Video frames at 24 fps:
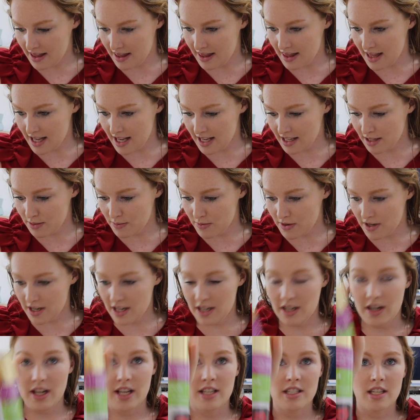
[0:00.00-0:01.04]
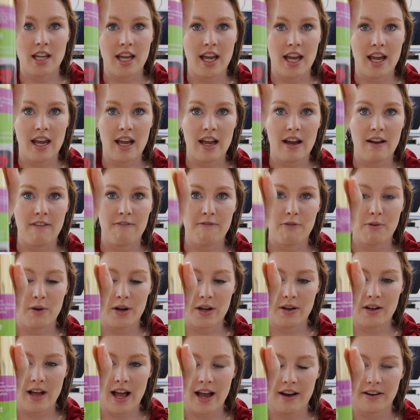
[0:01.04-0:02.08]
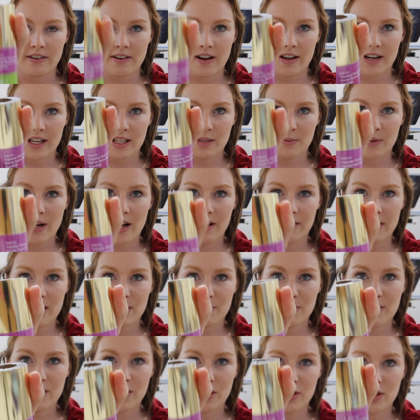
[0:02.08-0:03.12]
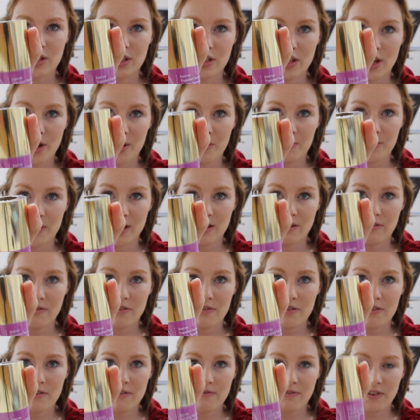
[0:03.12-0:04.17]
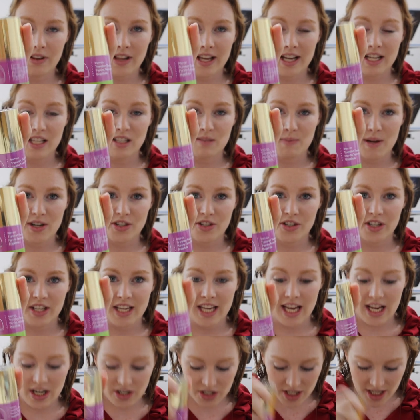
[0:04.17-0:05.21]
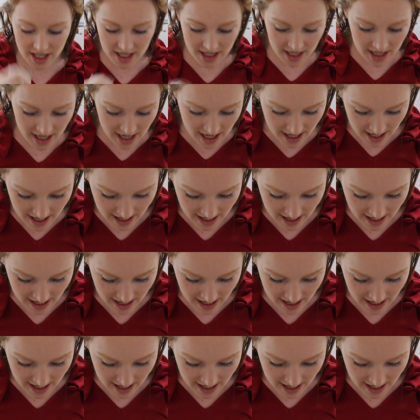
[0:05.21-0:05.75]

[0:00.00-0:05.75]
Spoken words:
this one is a foil iron-on as well. These ones are so beautiful for like a special occasion.